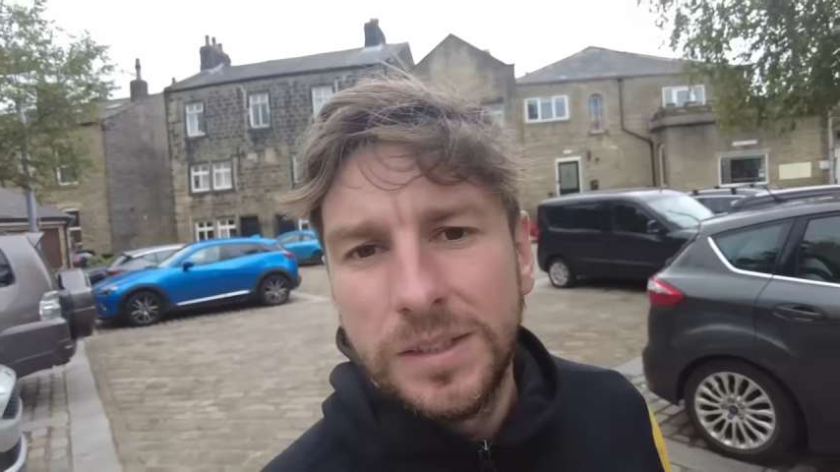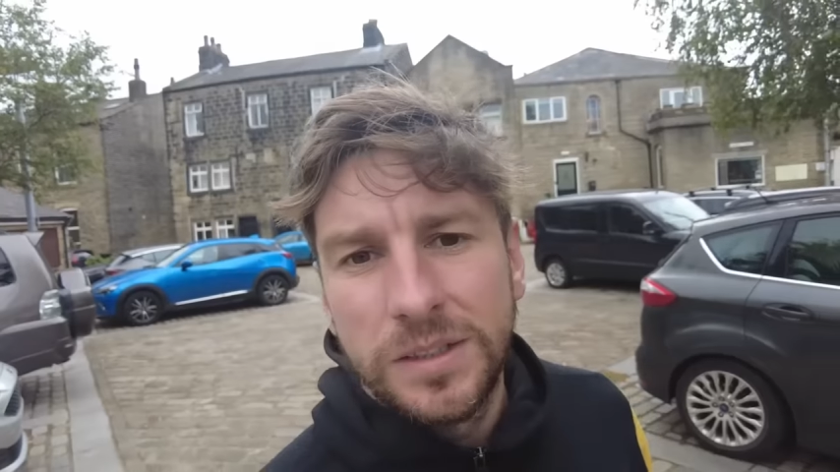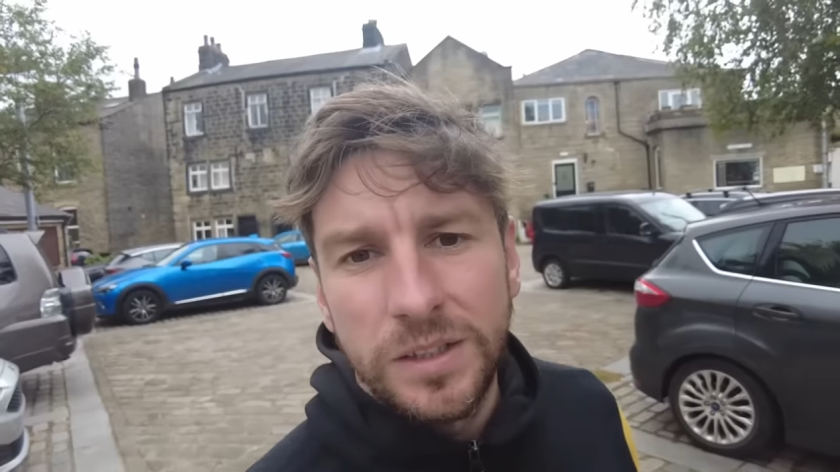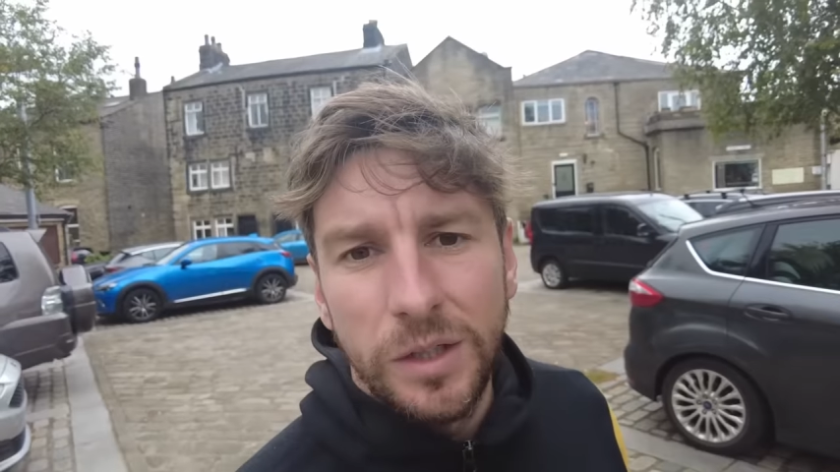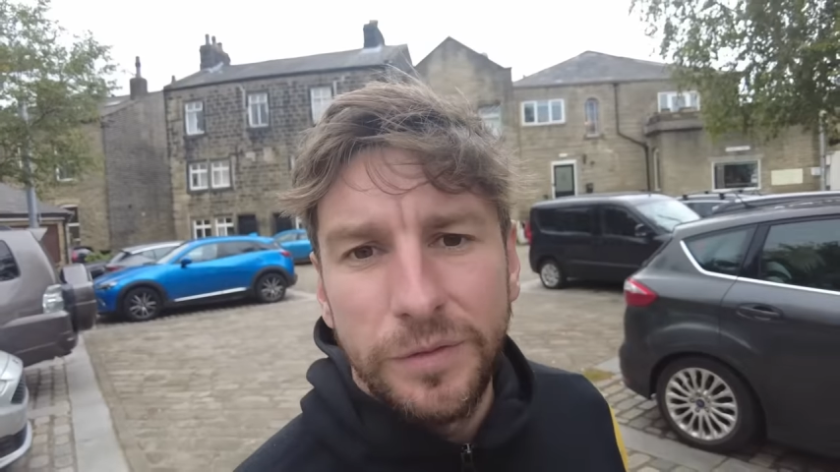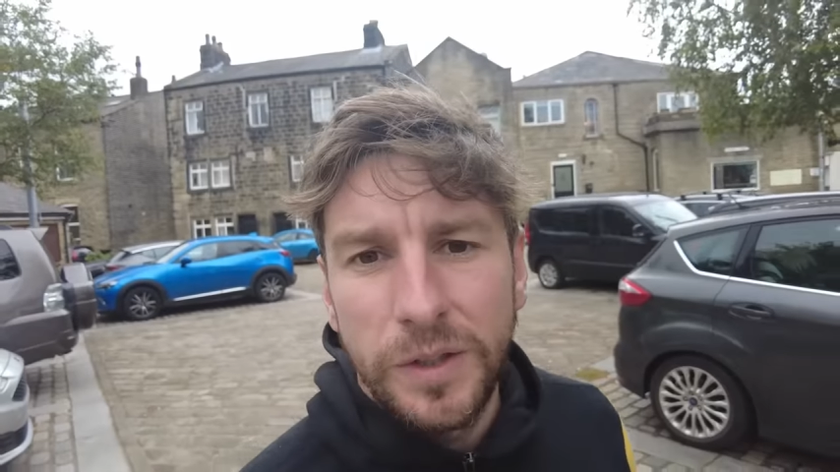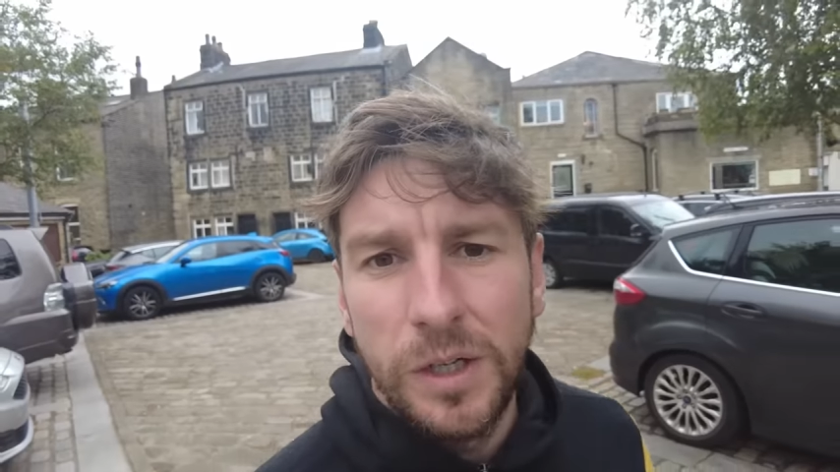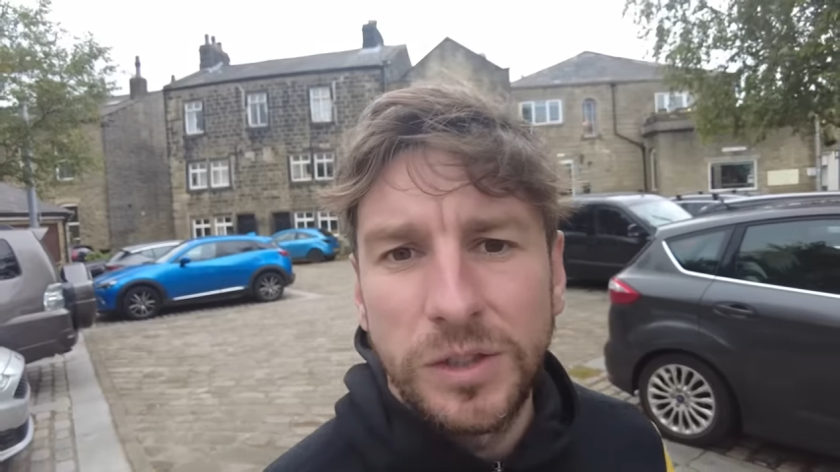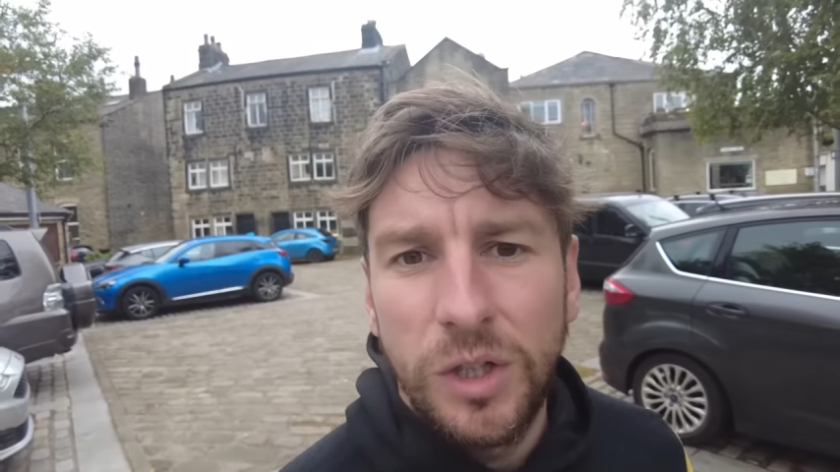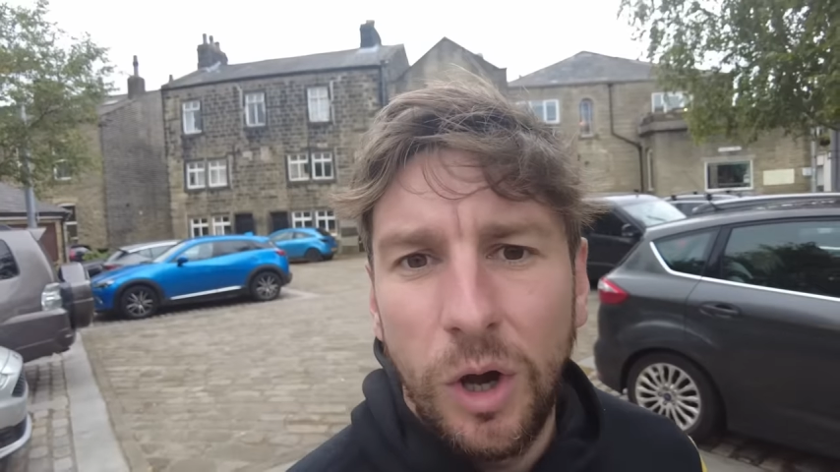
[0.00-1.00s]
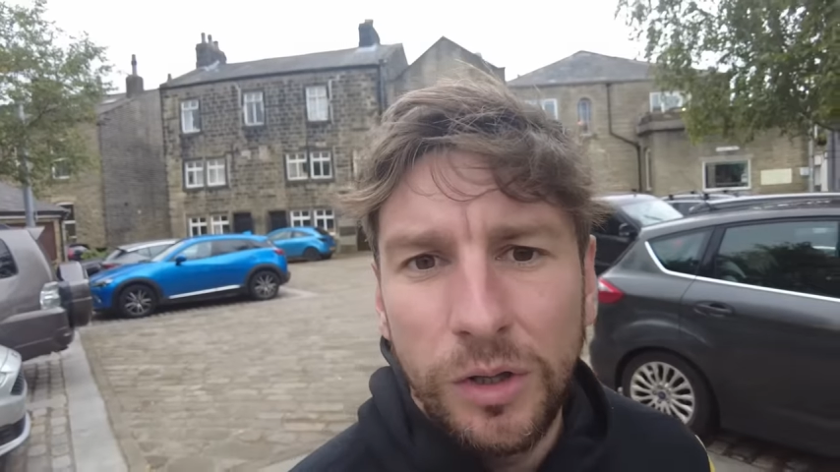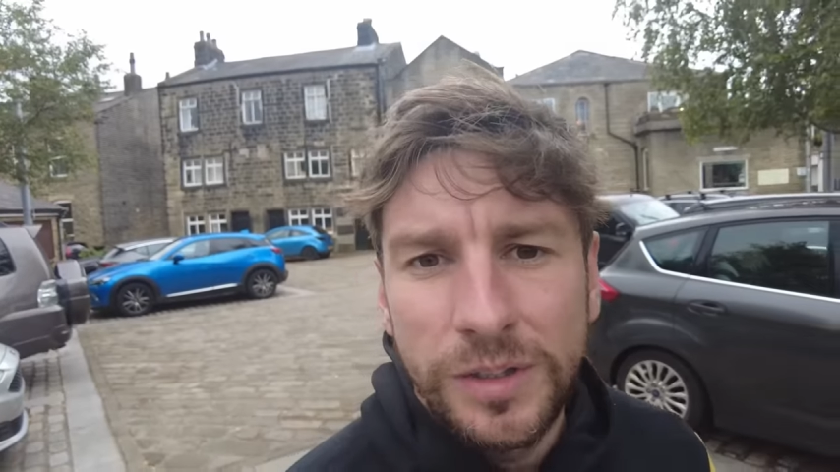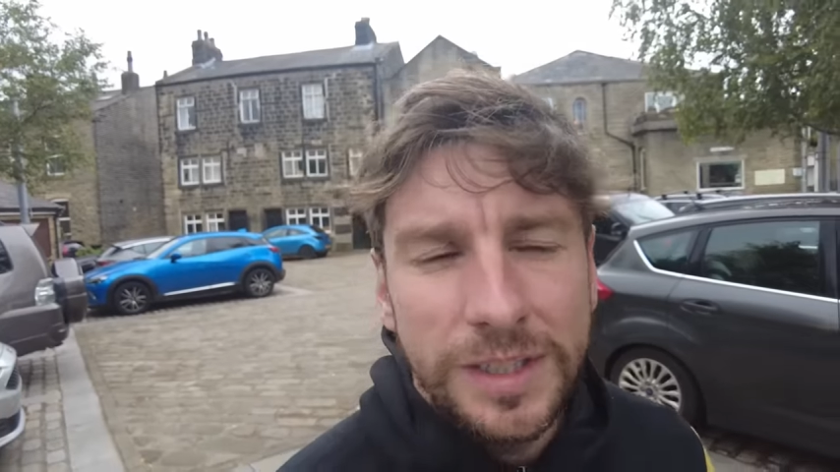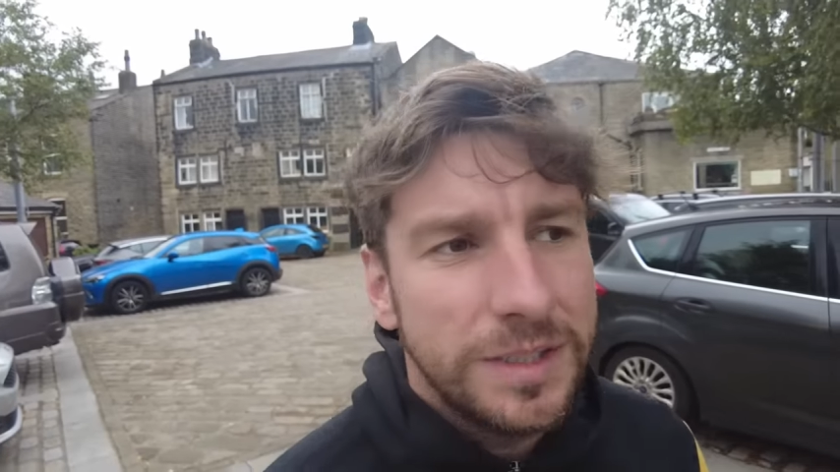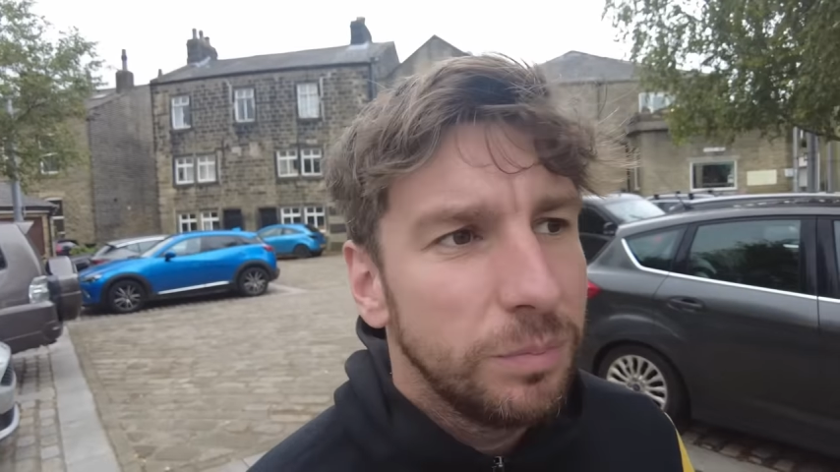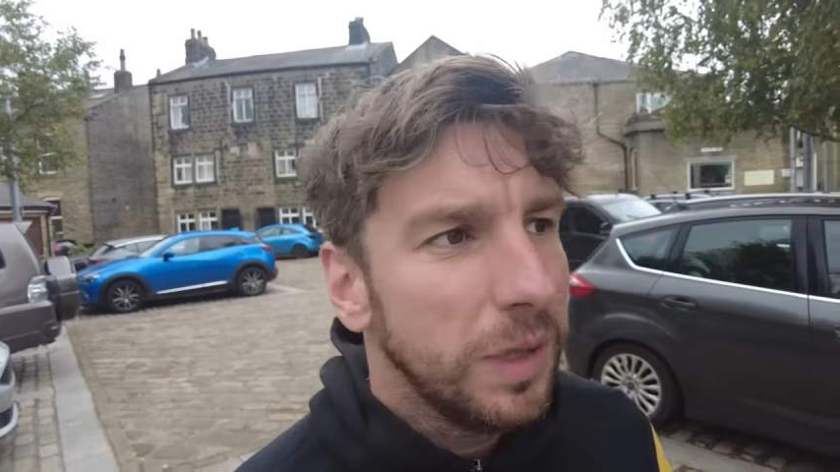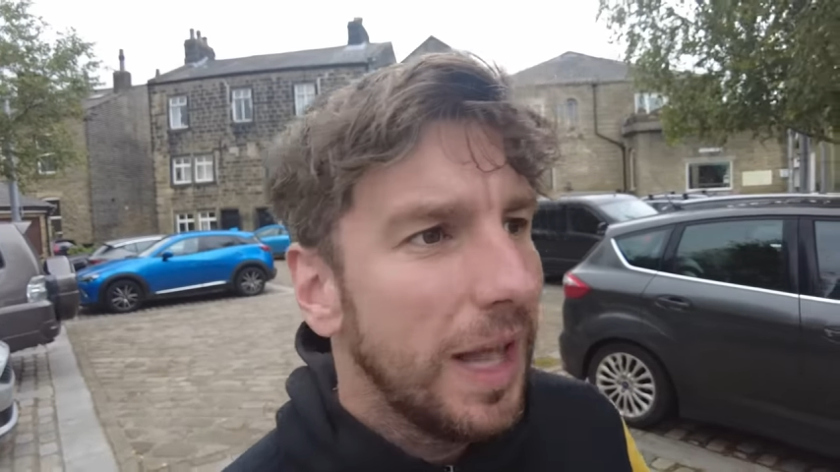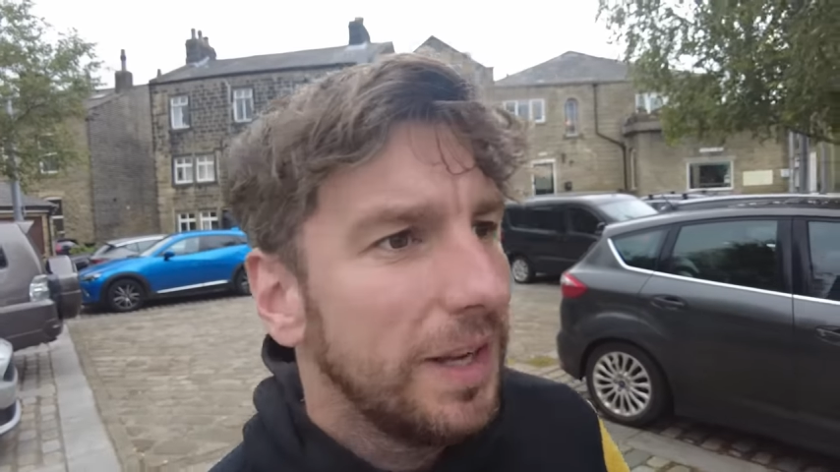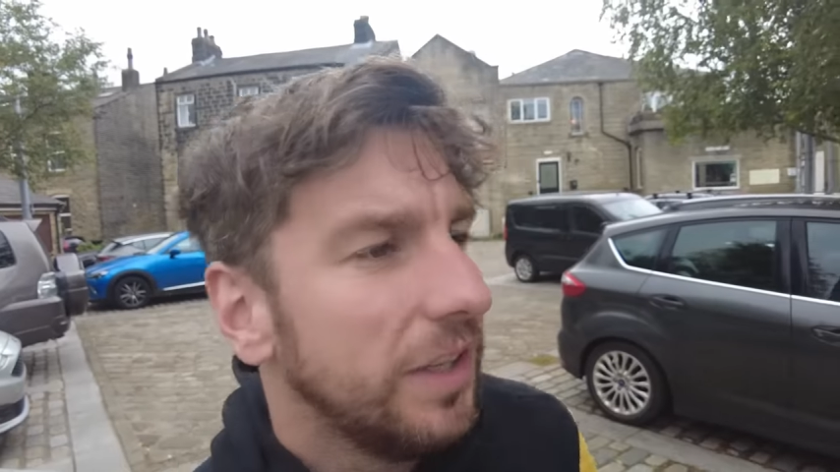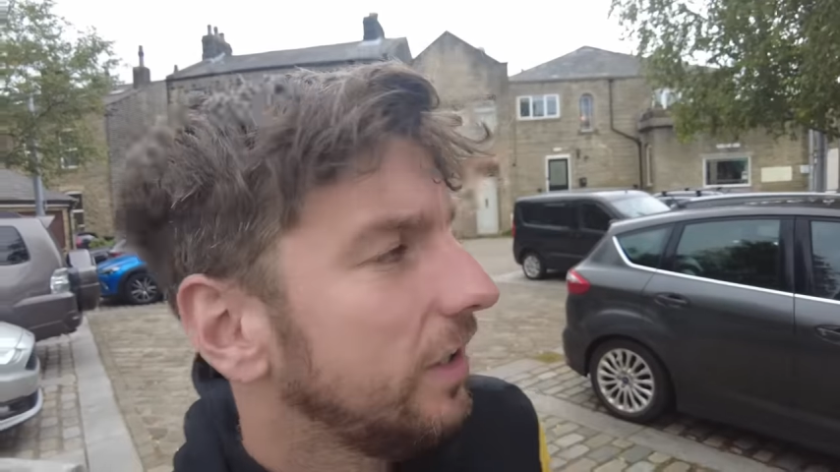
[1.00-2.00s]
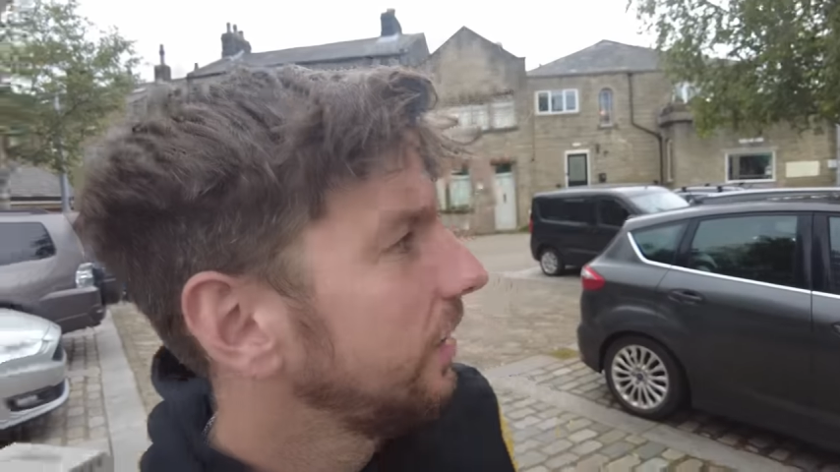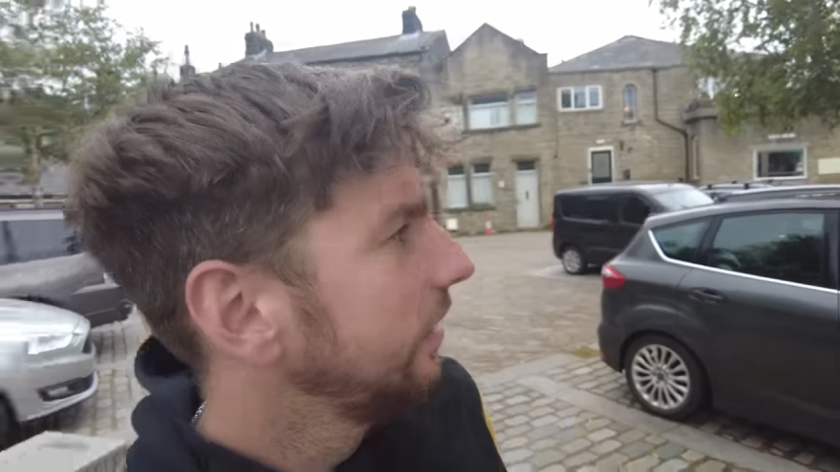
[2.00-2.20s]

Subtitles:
So if it goes accordingly to plan,